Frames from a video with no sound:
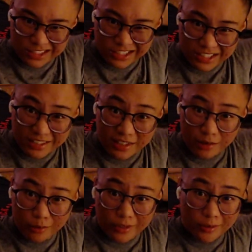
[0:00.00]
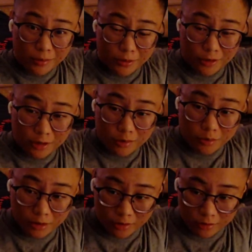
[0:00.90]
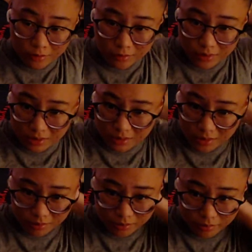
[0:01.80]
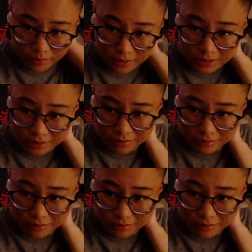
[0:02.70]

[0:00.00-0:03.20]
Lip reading: I gotta wake up early tomorrow, but